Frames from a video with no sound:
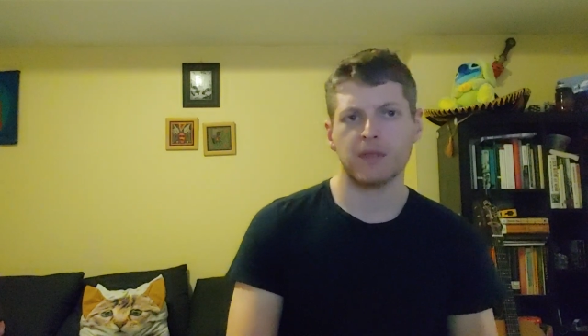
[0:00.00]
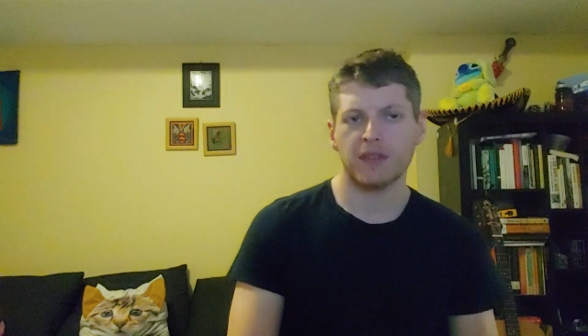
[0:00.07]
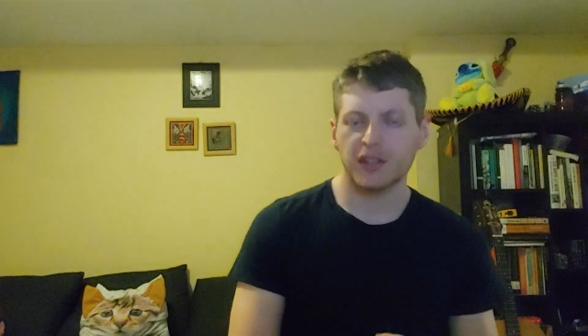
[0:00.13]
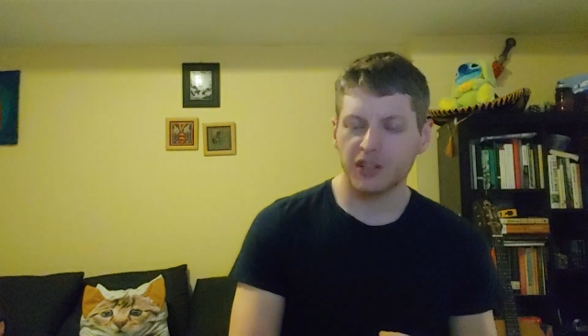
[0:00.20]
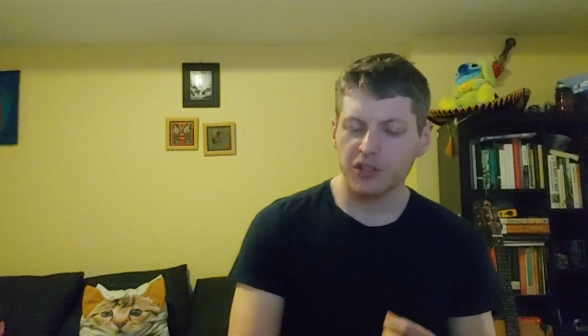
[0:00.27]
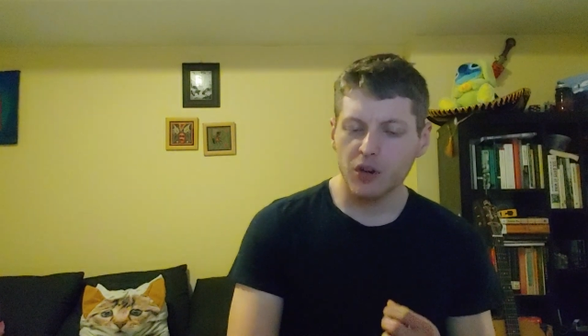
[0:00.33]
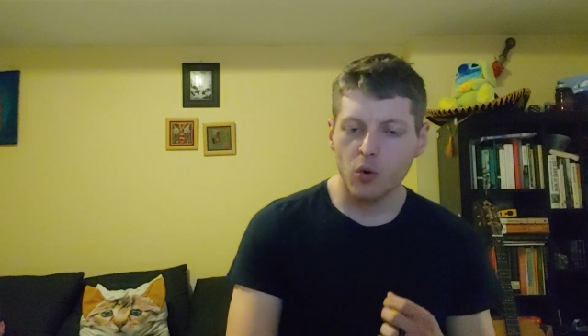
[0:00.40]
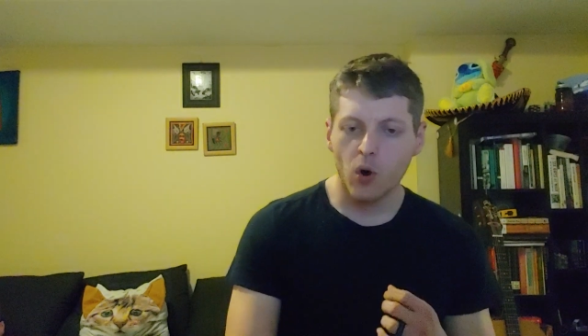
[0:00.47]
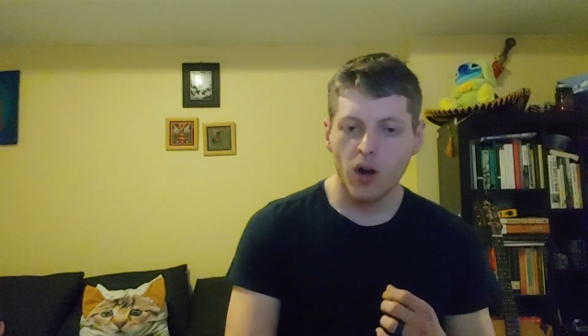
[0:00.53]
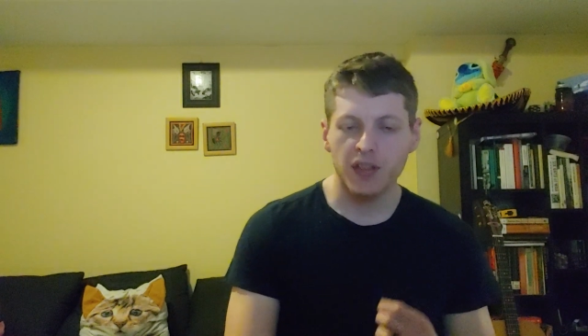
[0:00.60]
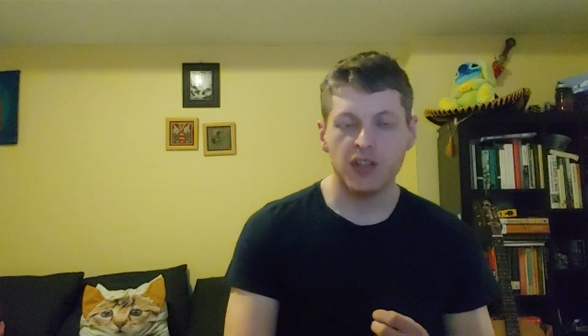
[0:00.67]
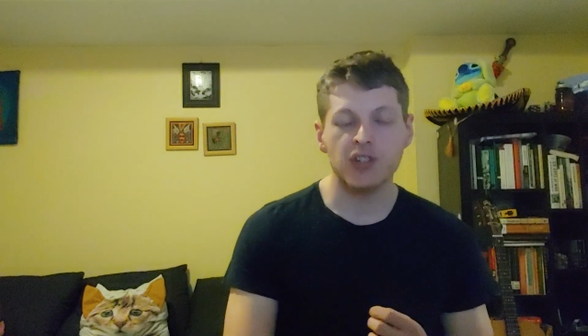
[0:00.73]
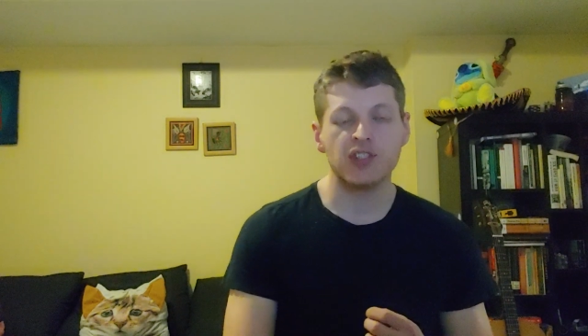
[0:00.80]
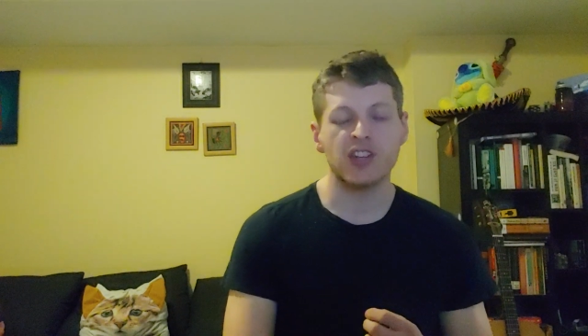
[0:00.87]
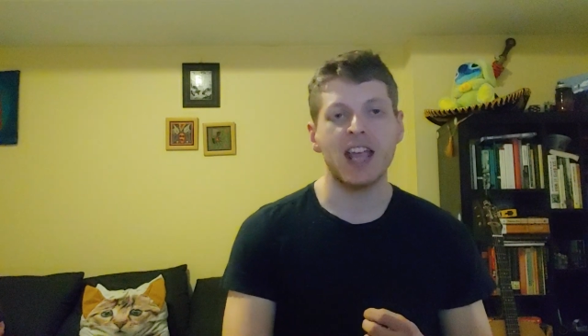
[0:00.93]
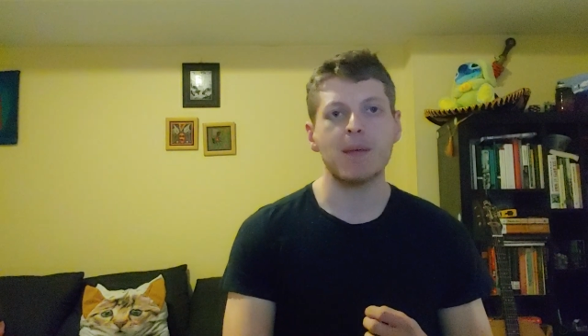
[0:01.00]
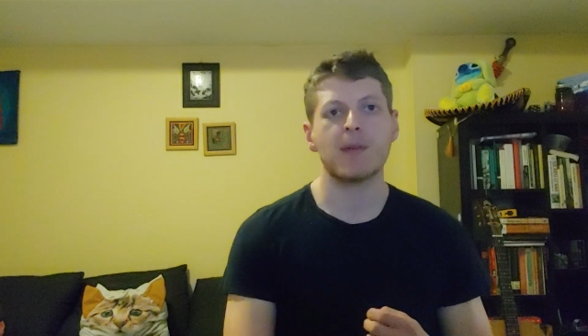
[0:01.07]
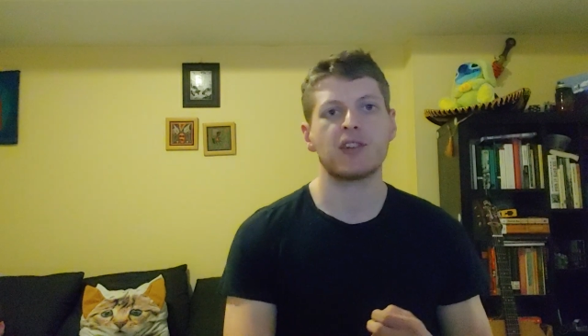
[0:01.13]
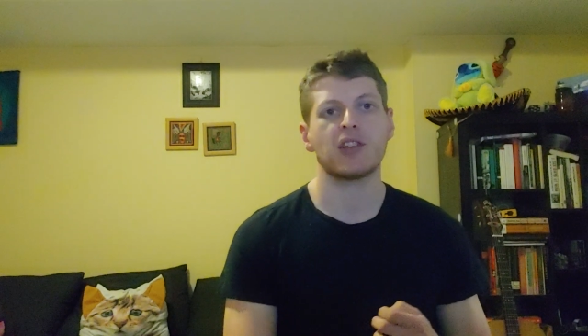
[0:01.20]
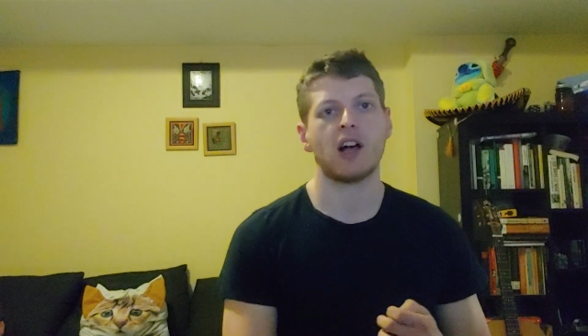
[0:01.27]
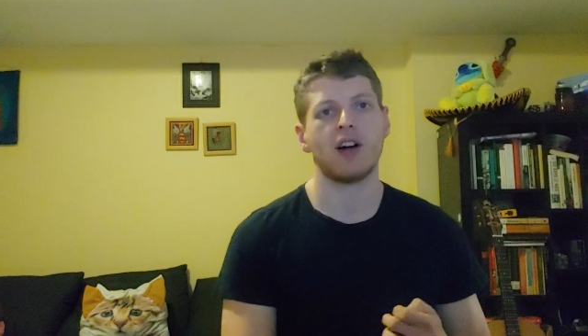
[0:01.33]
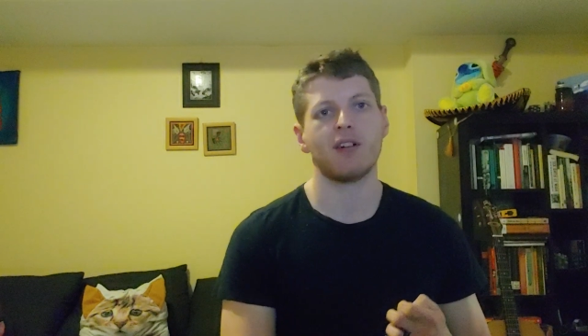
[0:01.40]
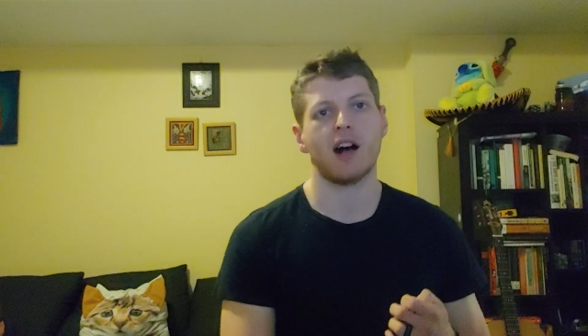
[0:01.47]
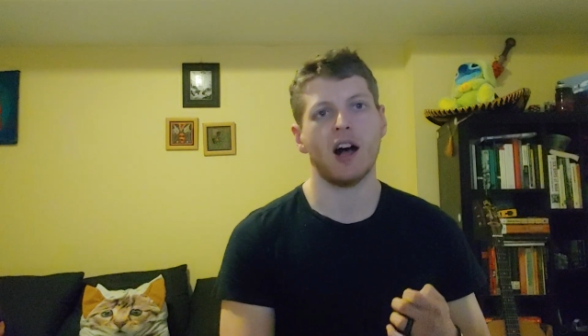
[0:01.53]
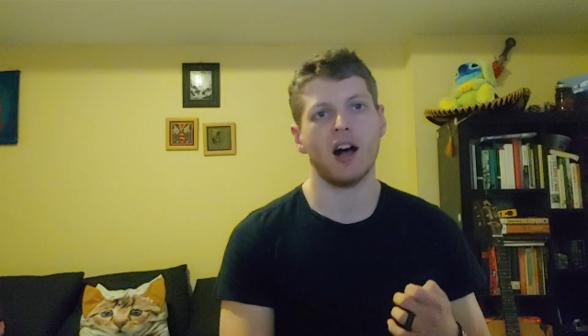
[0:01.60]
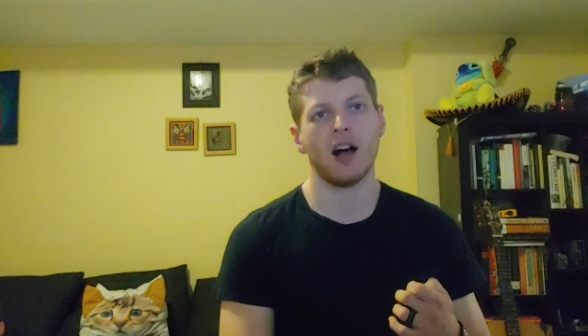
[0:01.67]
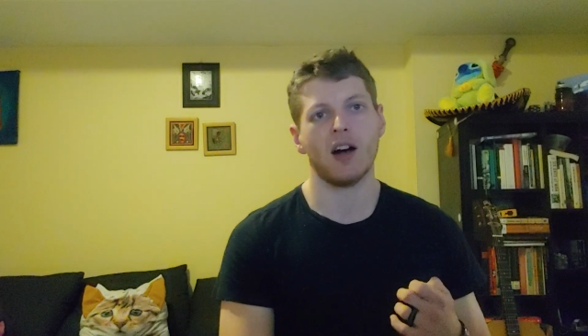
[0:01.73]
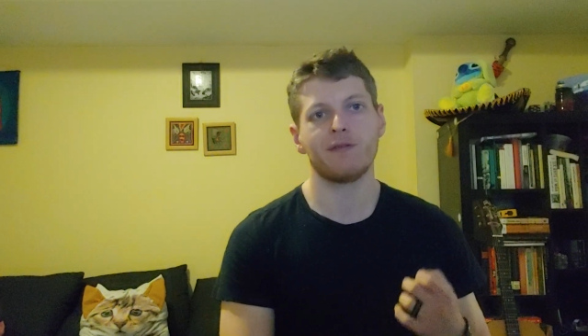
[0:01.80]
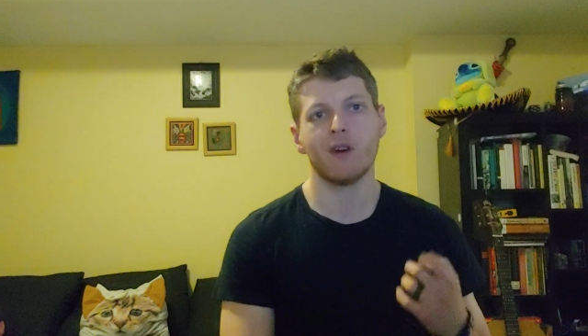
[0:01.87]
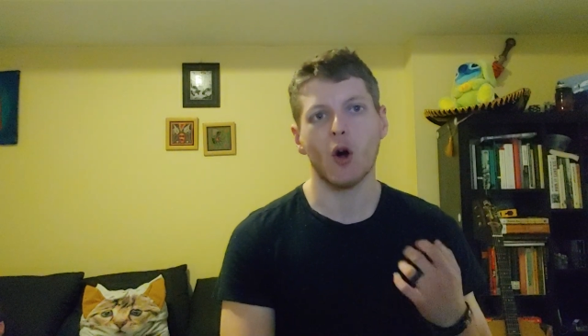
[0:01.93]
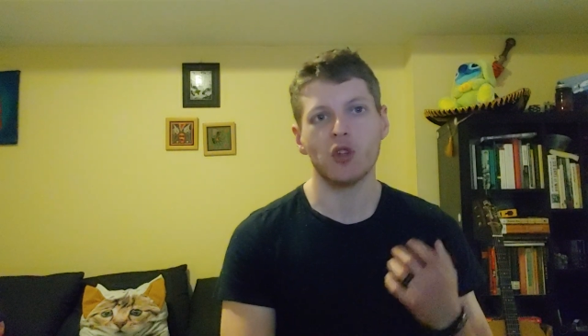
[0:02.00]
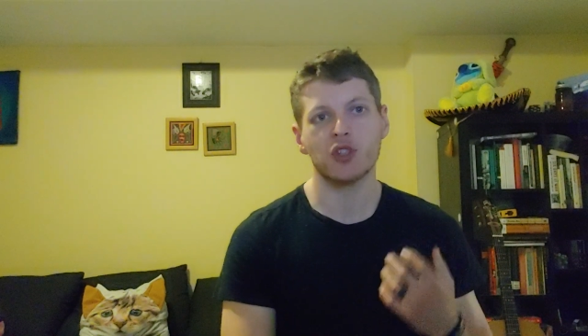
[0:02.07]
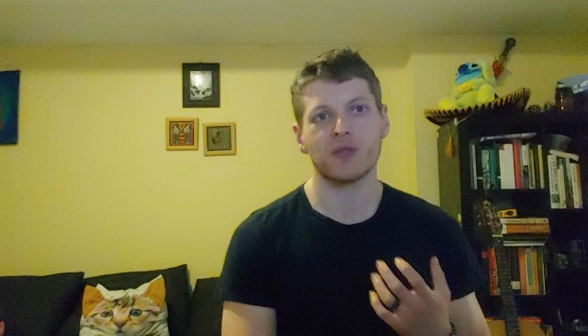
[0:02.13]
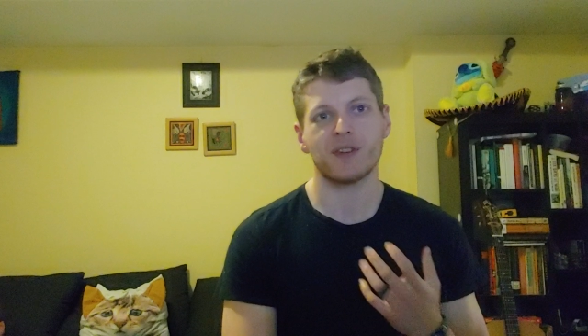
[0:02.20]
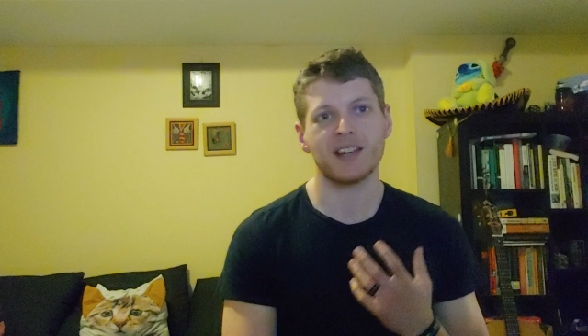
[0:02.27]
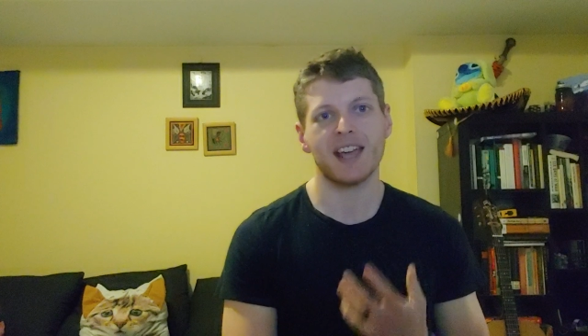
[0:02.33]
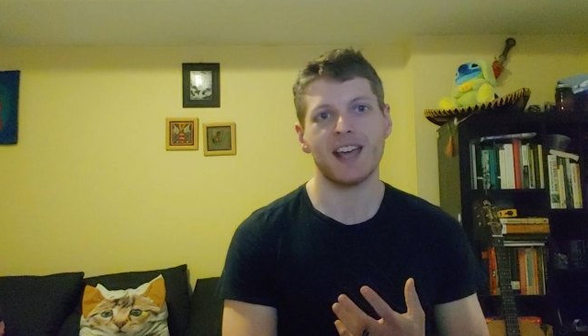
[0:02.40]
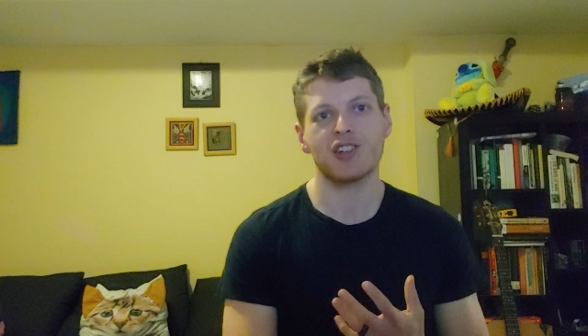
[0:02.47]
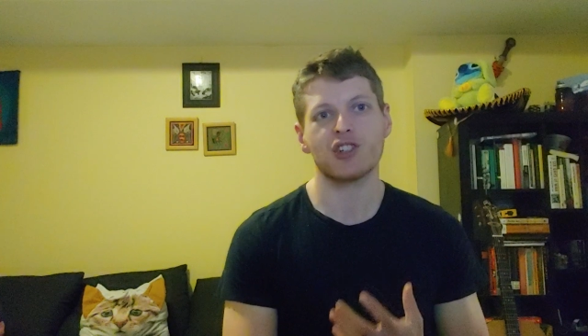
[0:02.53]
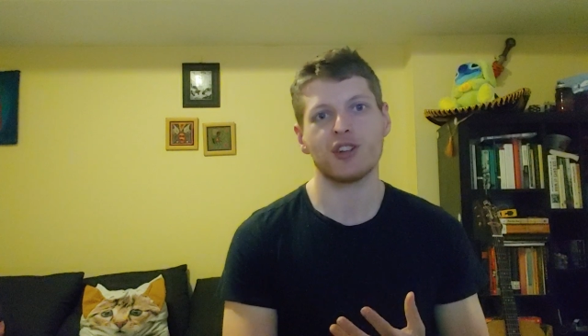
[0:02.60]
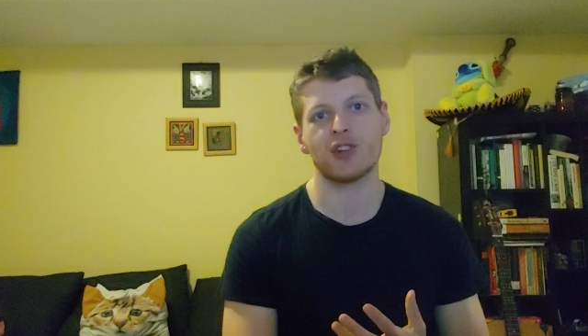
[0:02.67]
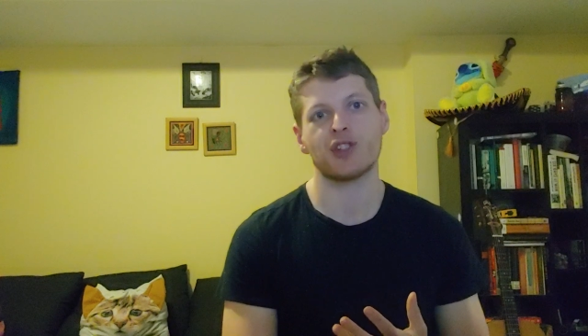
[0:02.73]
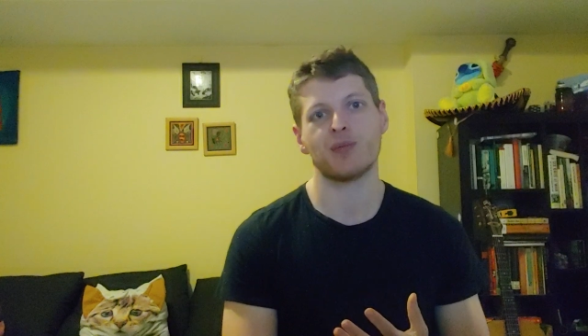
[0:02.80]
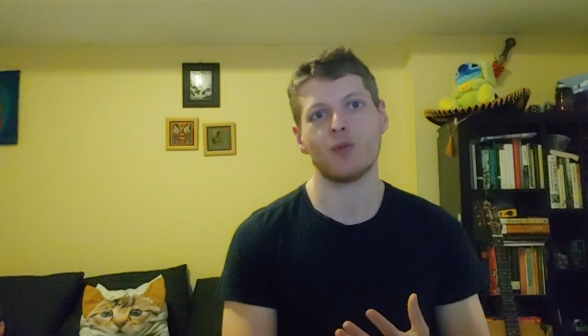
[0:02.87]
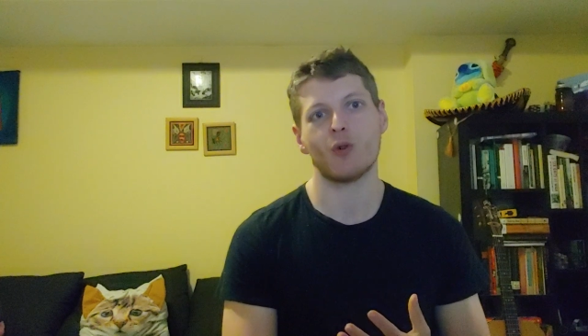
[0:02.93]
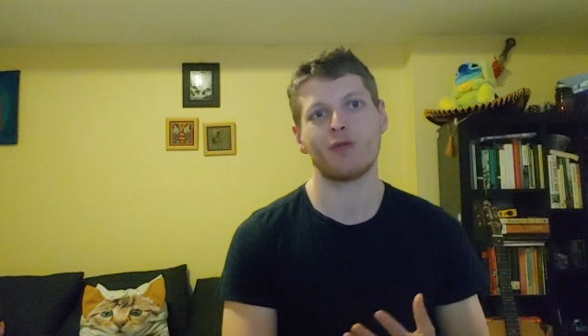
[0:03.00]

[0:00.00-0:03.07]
This isn't quite the same as falsificationism